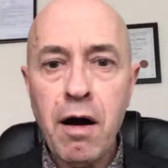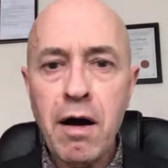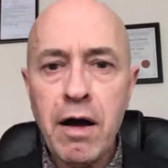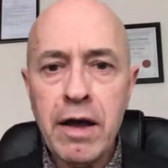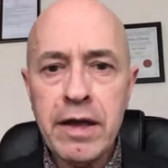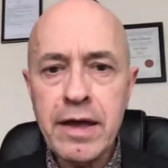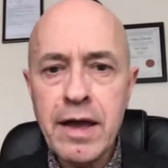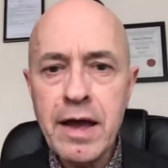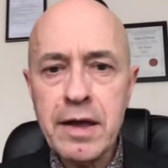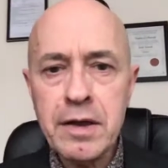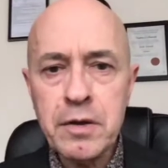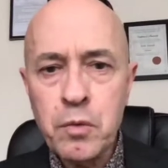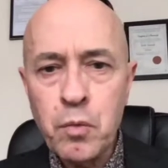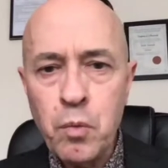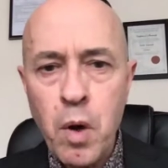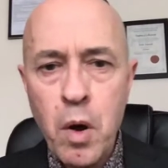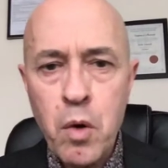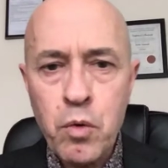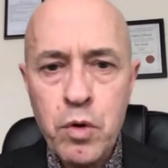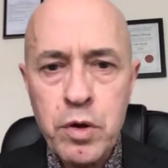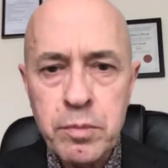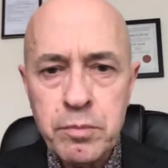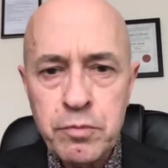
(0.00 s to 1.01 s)
Hey, and
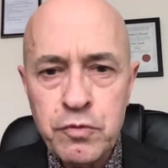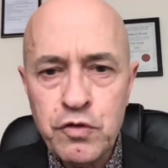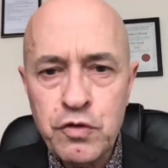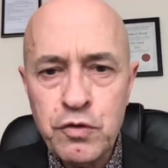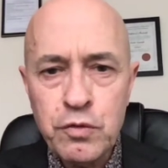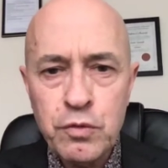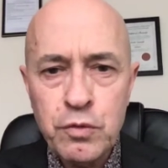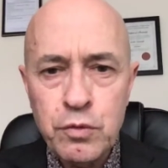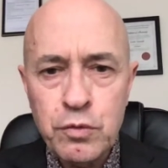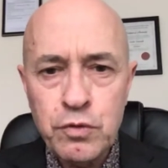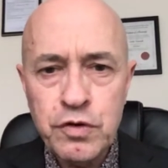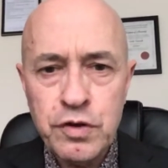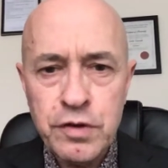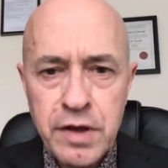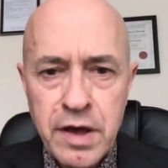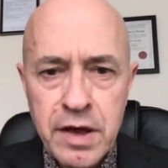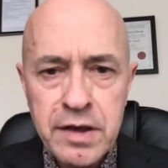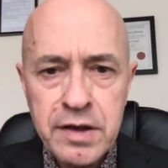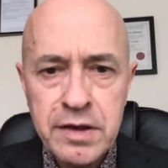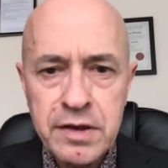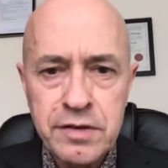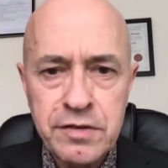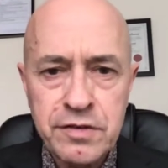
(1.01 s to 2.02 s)
welcome to
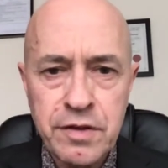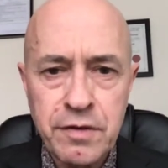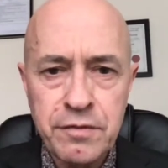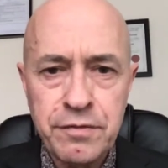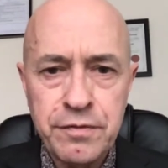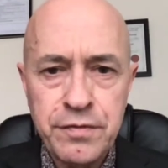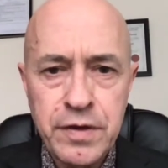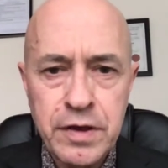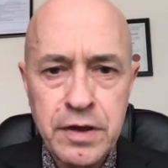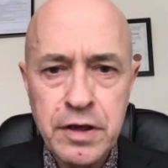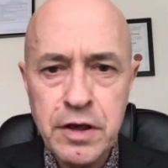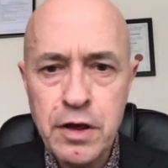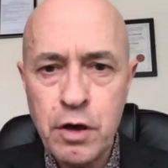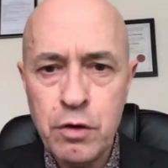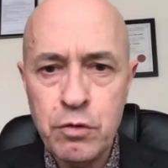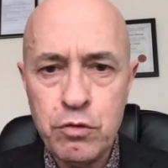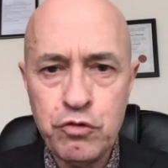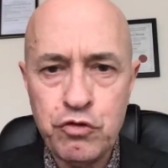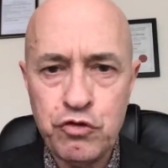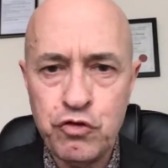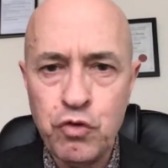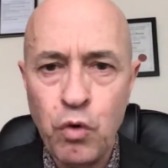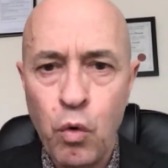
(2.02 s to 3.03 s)
today's video
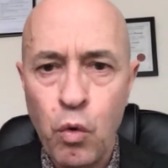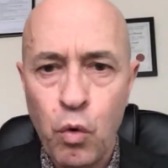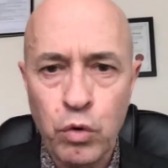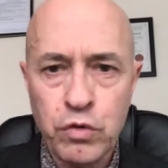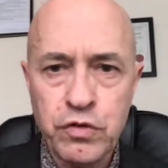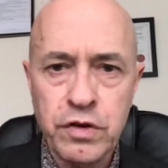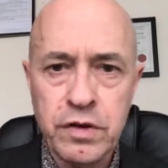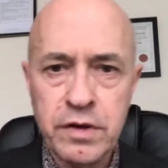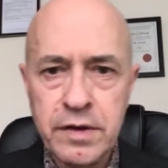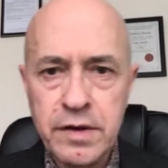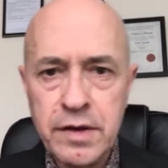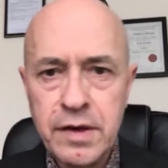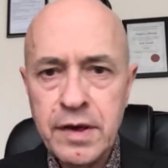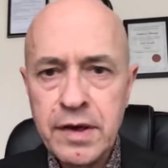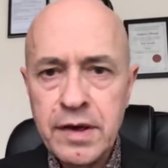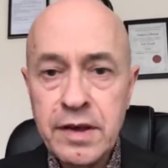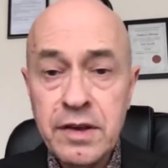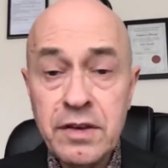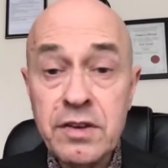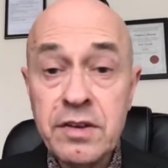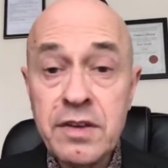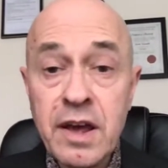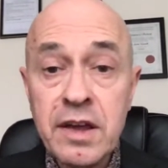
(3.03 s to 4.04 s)
short. In
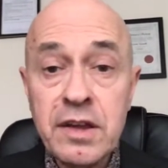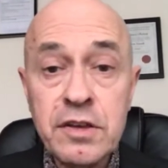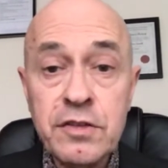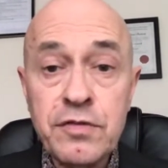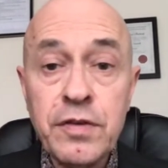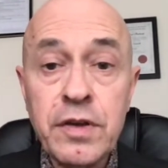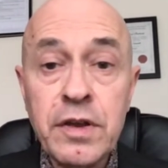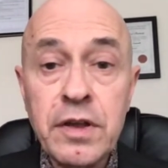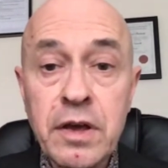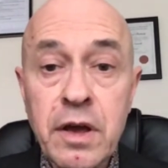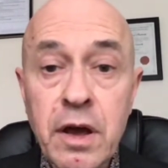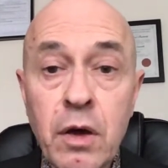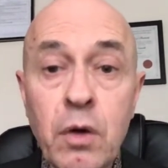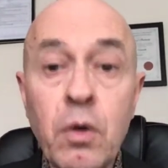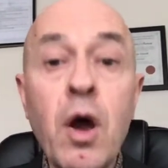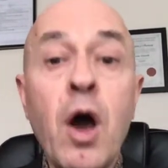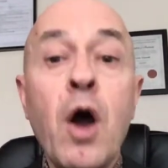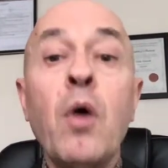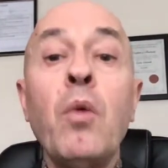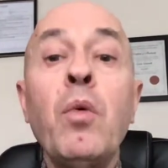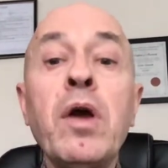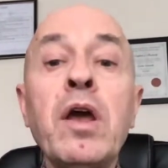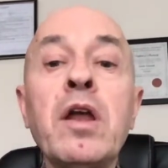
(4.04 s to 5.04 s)
today's video,
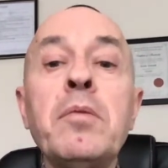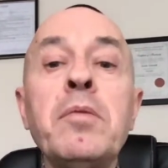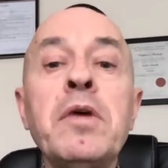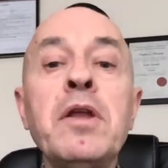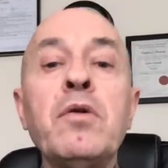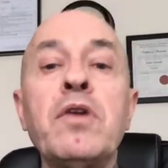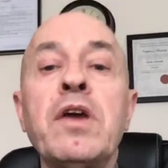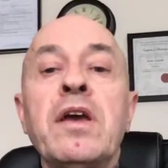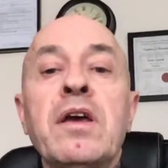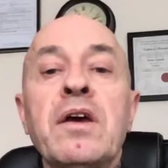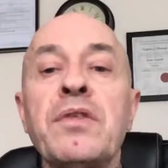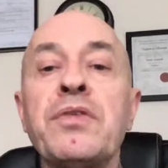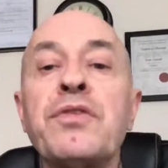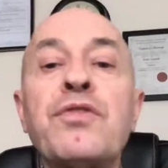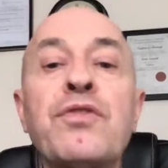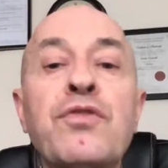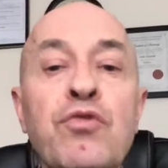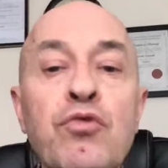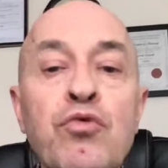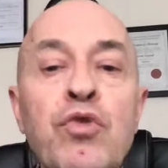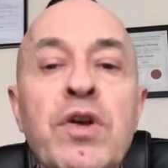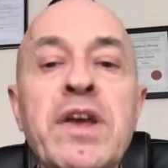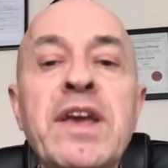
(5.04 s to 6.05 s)
we're going to be looking at
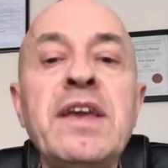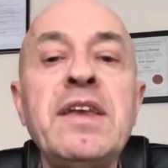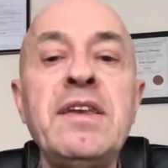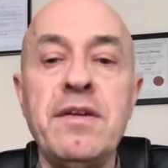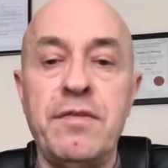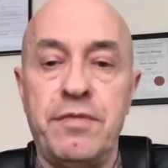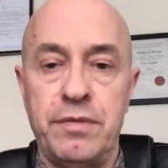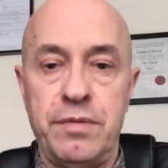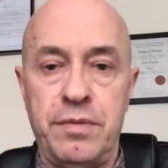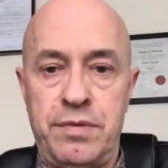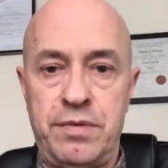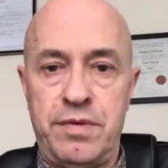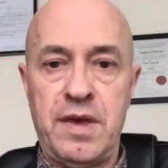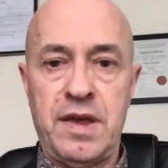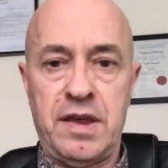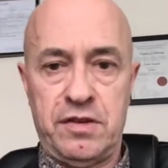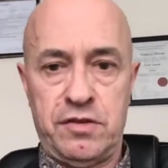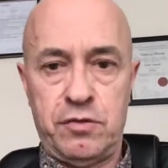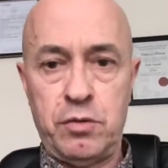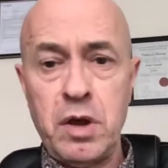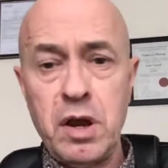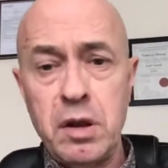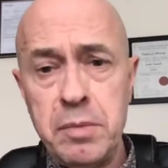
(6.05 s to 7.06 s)
three different things.
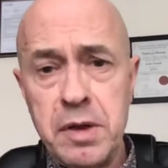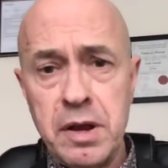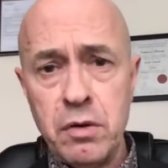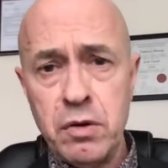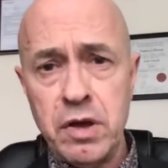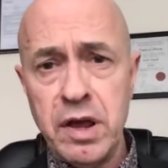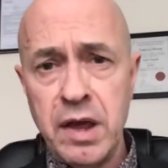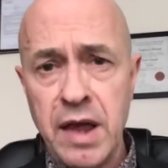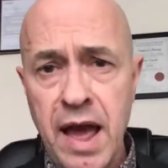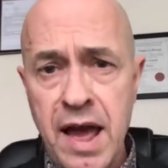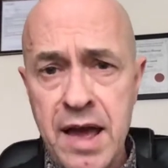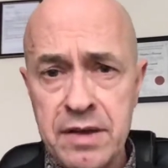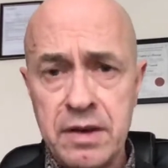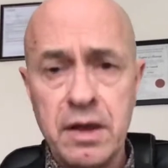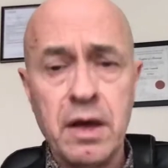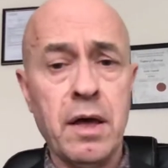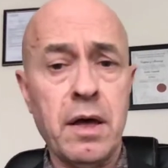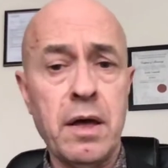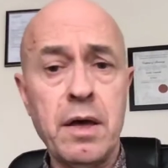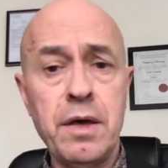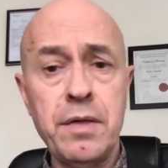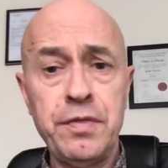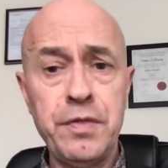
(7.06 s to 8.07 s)
We're going to be looking at
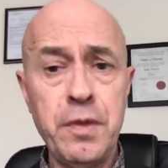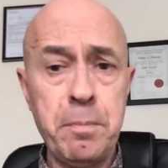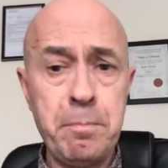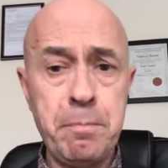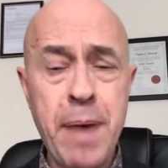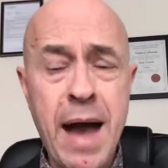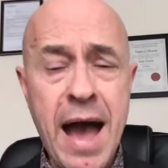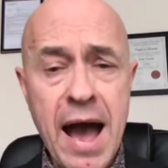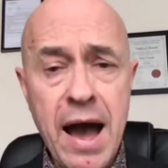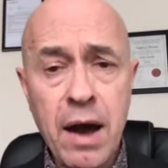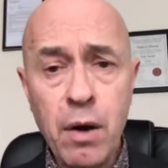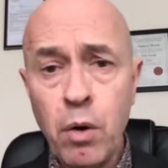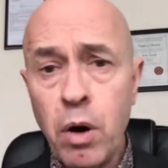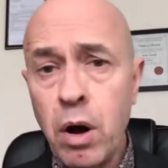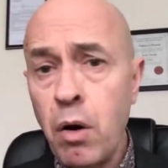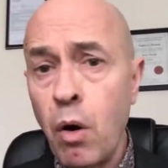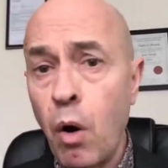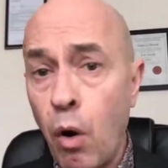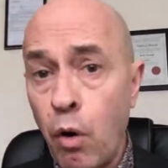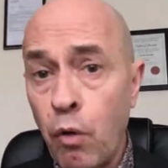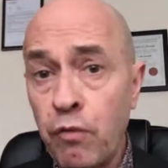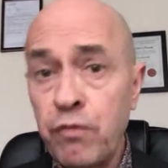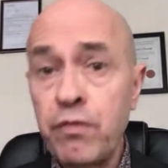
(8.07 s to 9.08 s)
the power
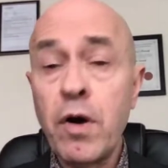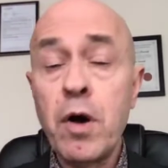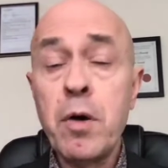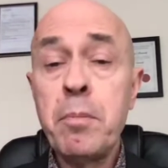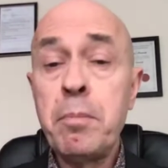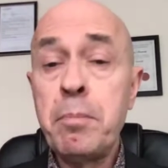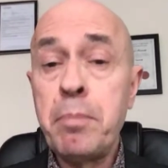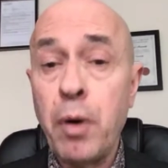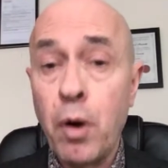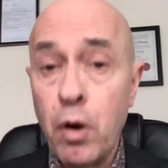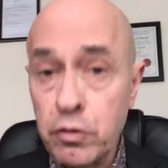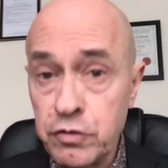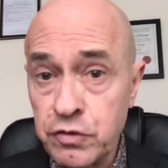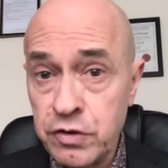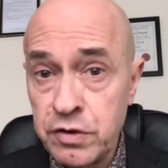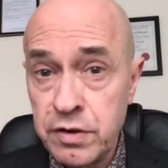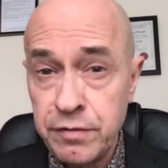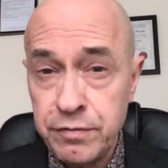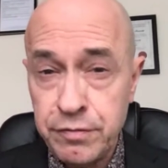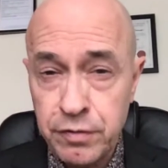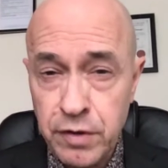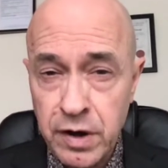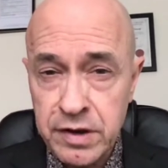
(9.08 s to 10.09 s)
of positive
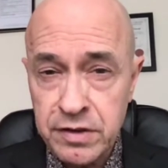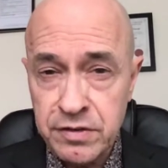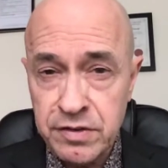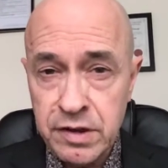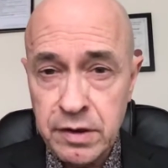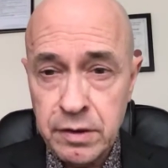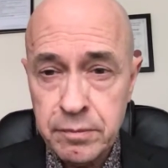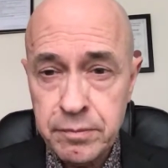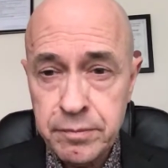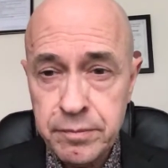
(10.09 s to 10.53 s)
phrasing,